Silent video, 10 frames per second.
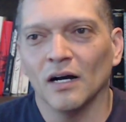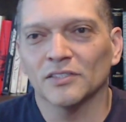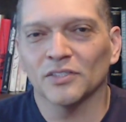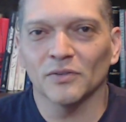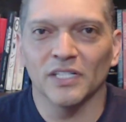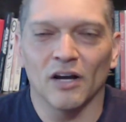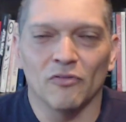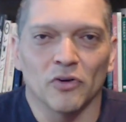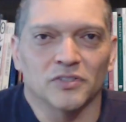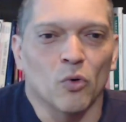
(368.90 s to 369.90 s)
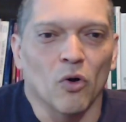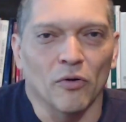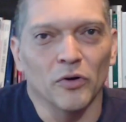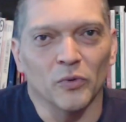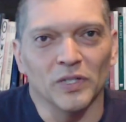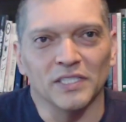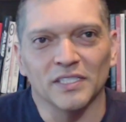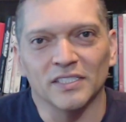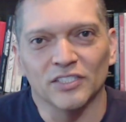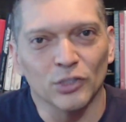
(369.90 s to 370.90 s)
Certainly Alfonso Cuarón, when he
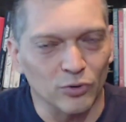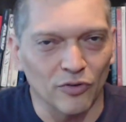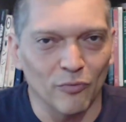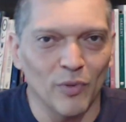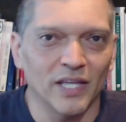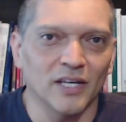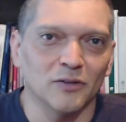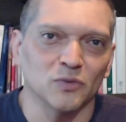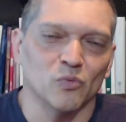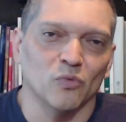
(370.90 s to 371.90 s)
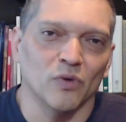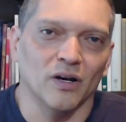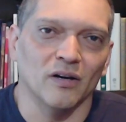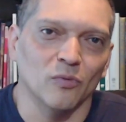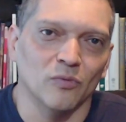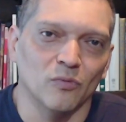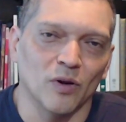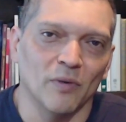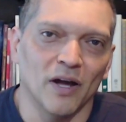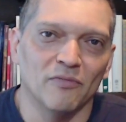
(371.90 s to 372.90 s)
did Children of Men, that was one
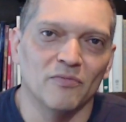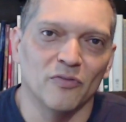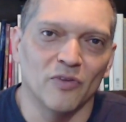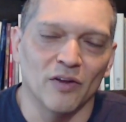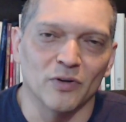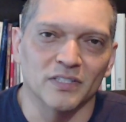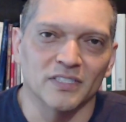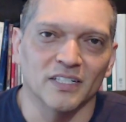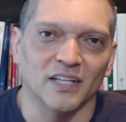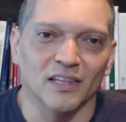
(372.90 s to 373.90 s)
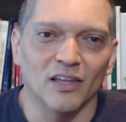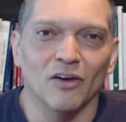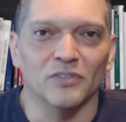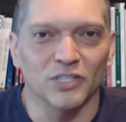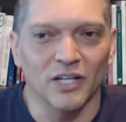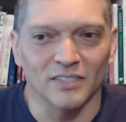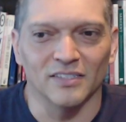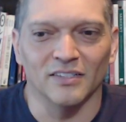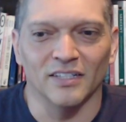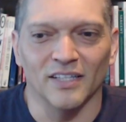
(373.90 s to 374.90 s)
of my favorites, and I love the shots
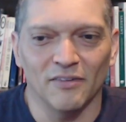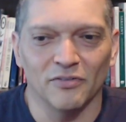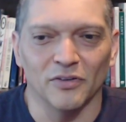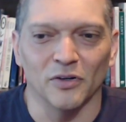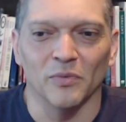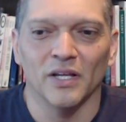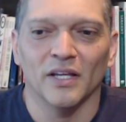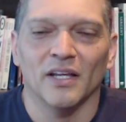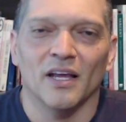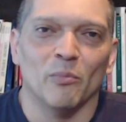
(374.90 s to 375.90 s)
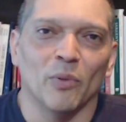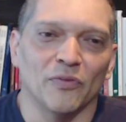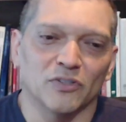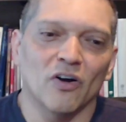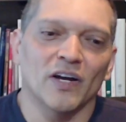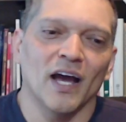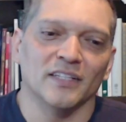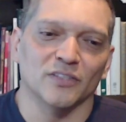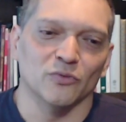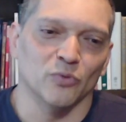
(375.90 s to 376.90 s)
in that film. But there's all
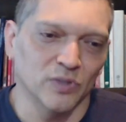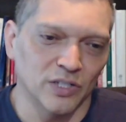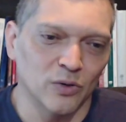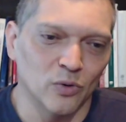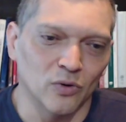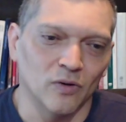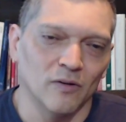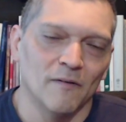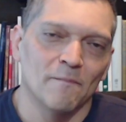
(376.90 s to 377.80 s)
kinds of really cool